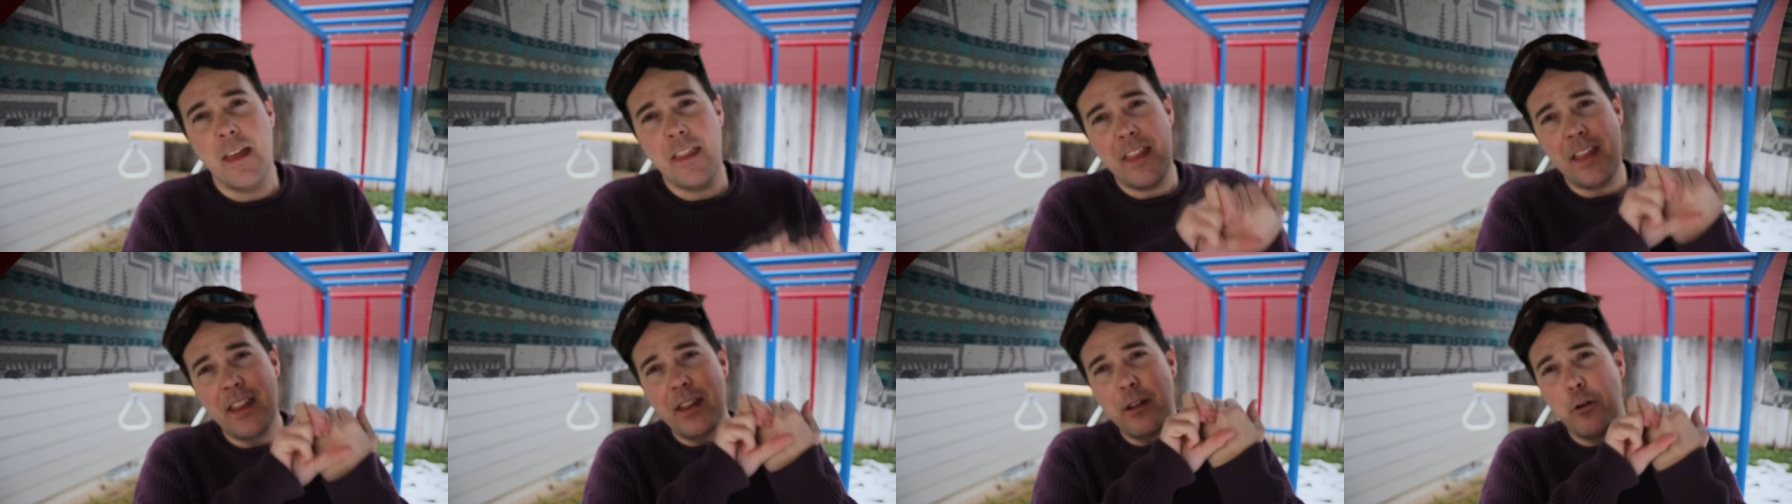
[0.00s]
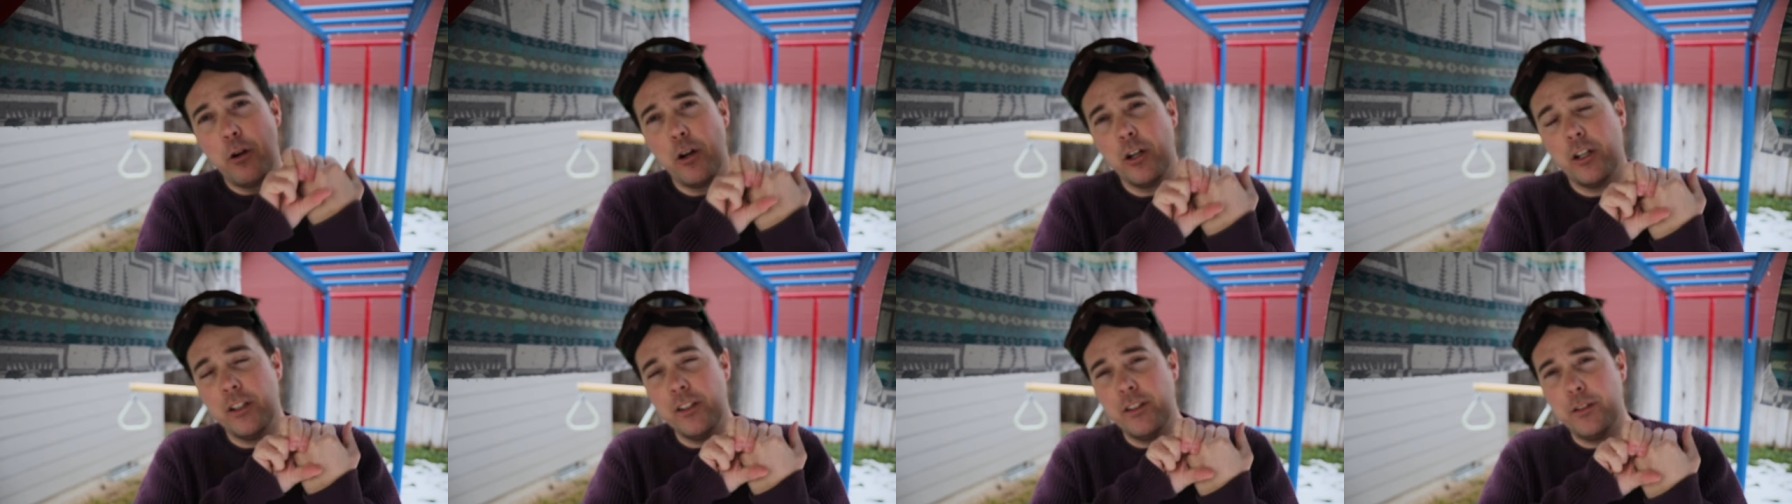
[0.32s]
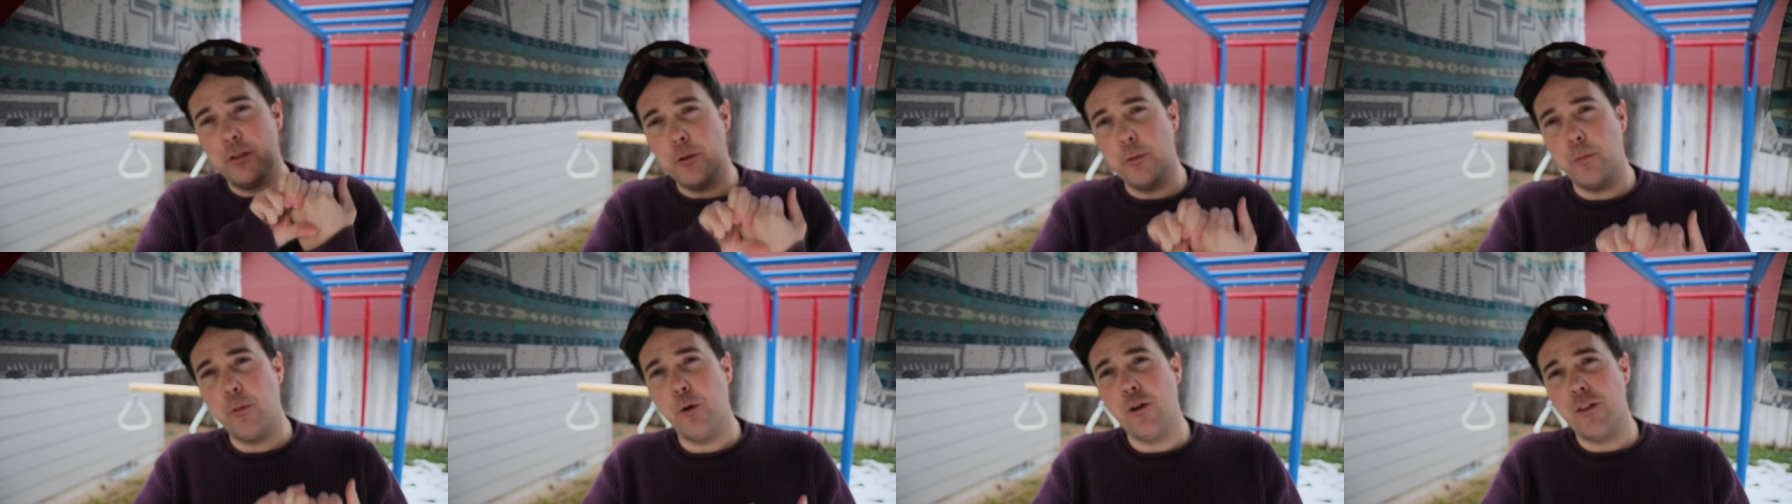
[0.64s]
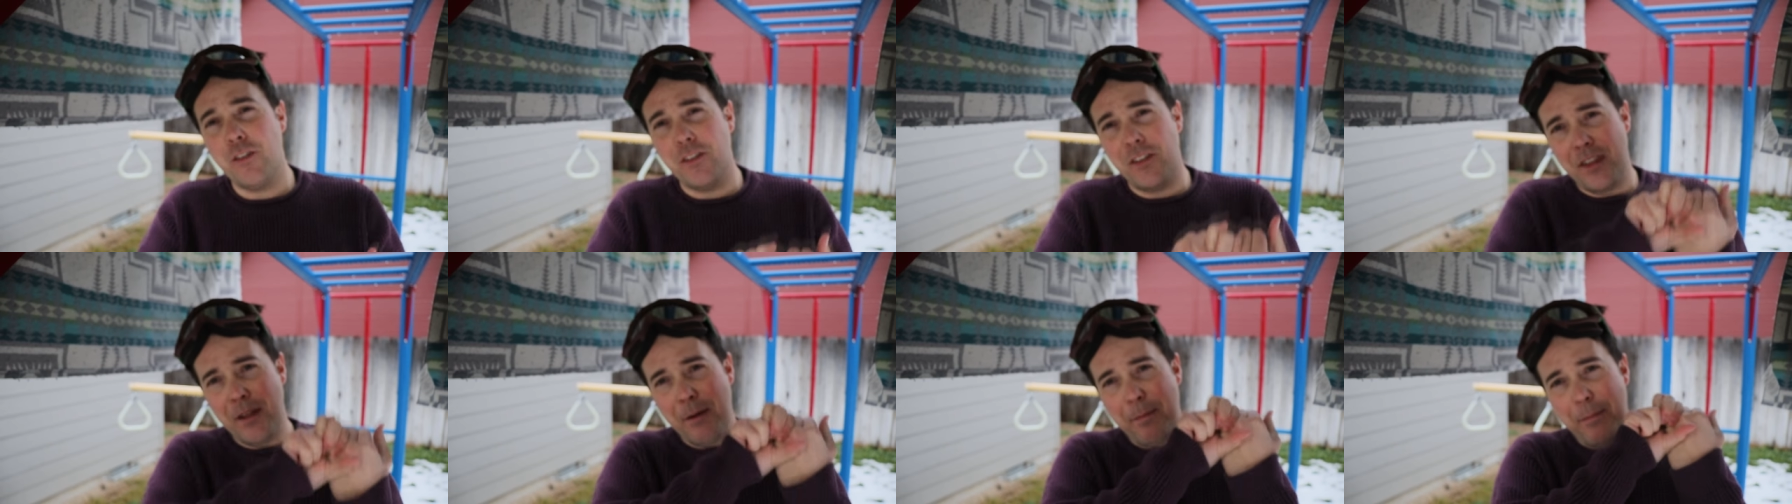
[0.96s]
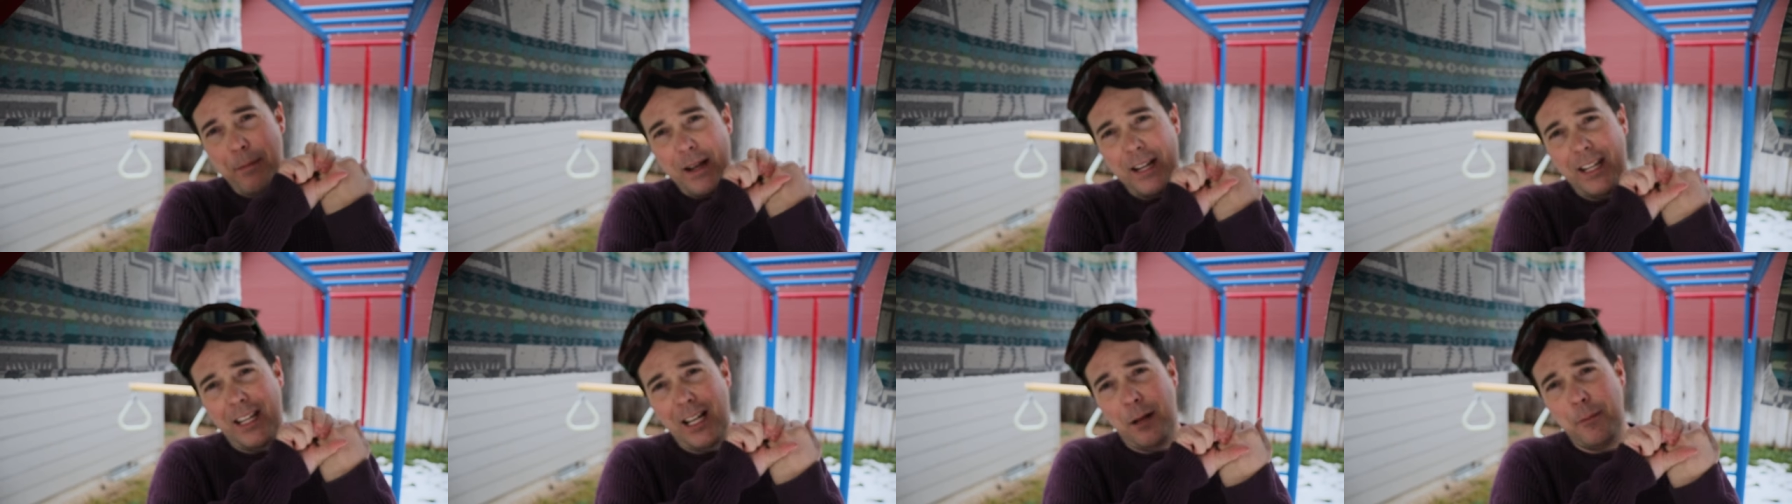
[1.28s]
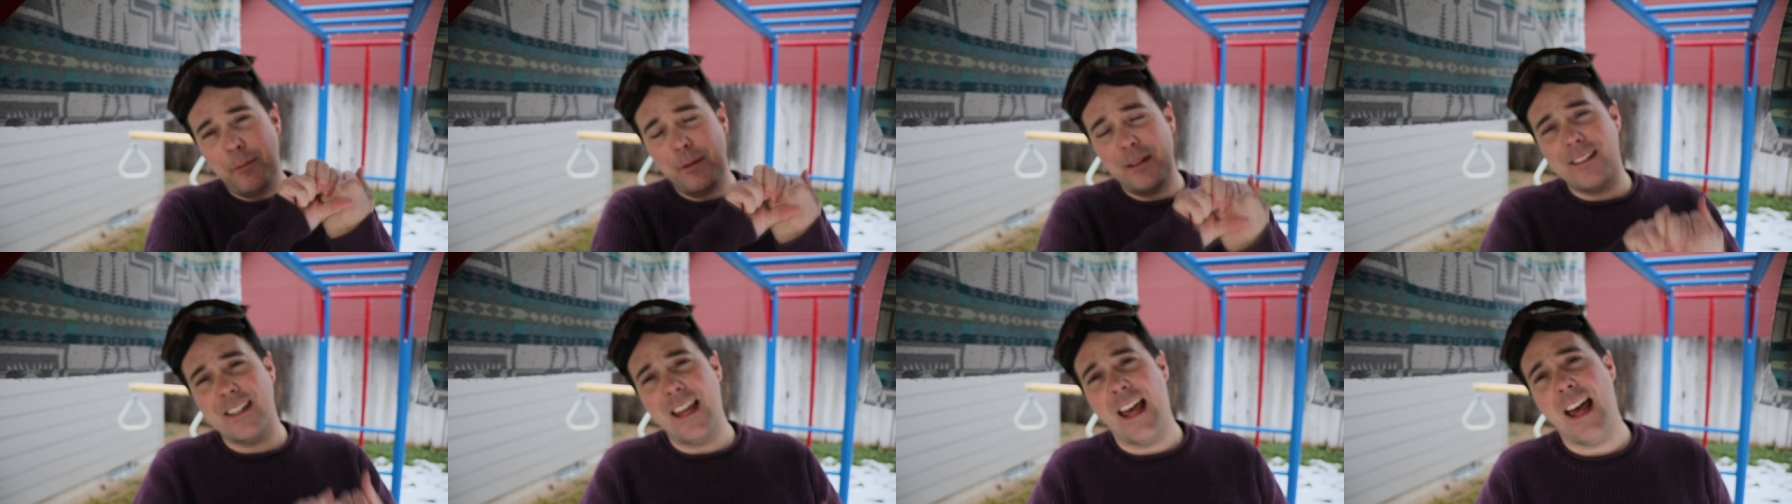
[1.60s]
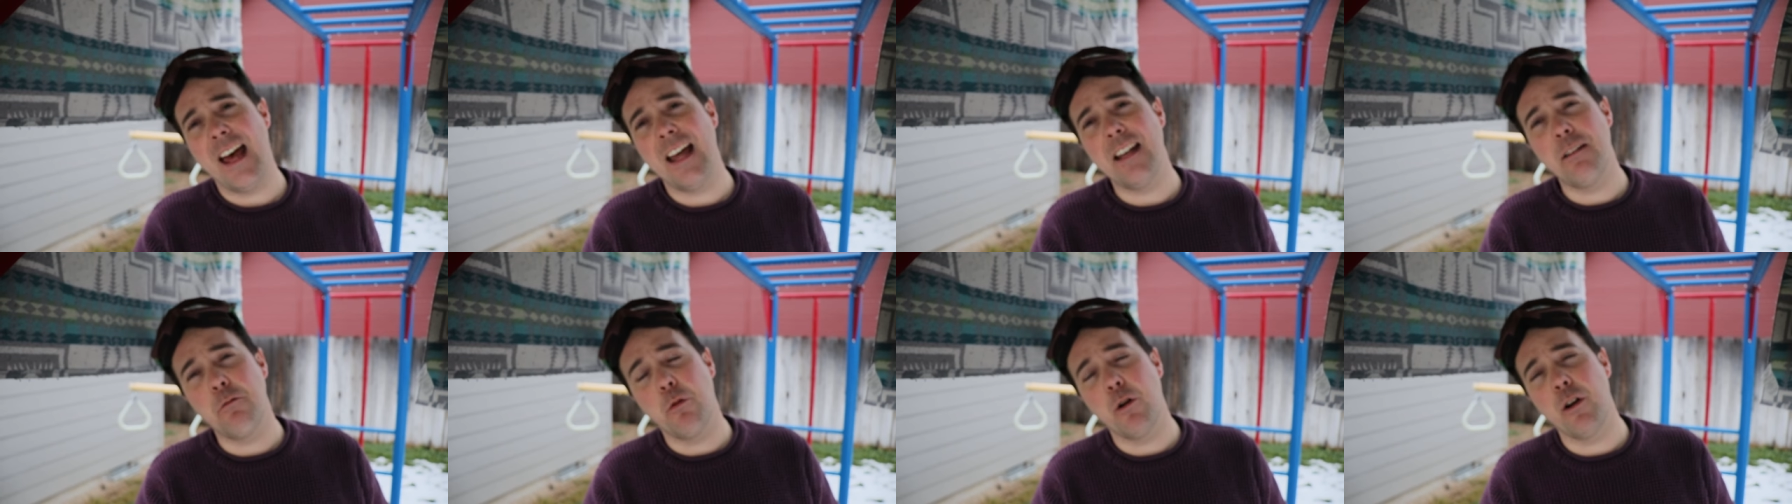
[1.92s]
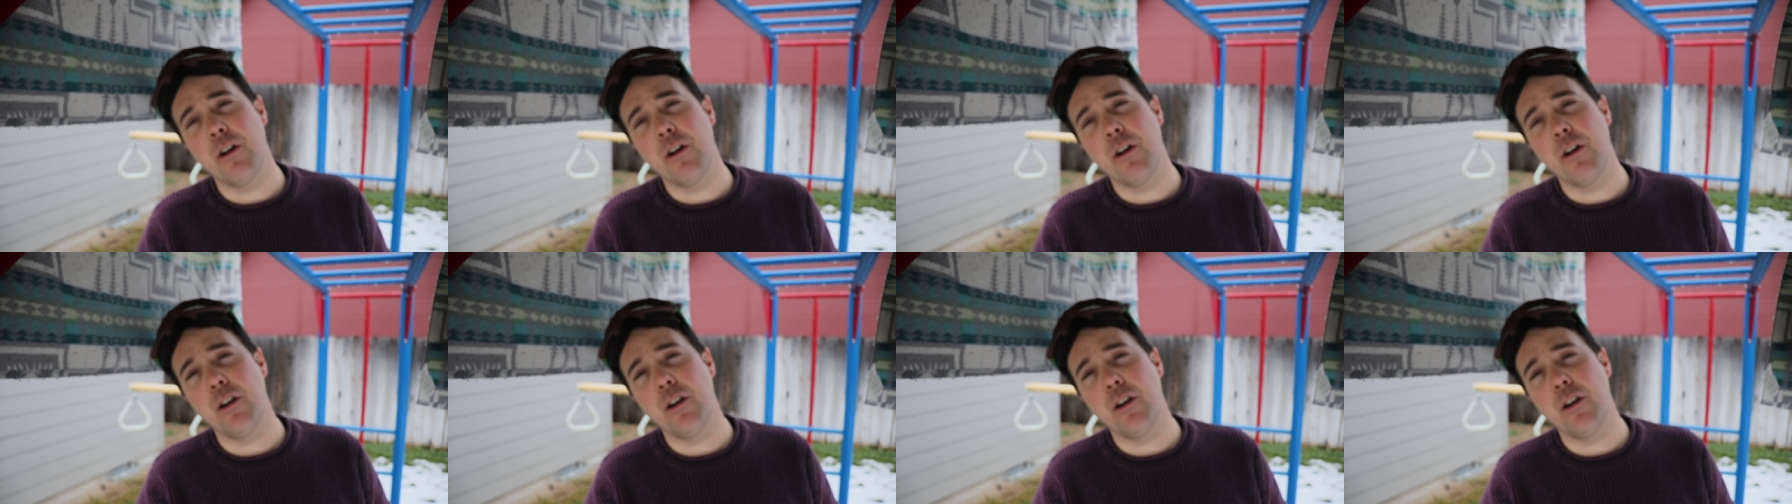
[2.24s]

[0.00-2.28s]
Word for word: And then they were on Consumer Reports the bike helmets had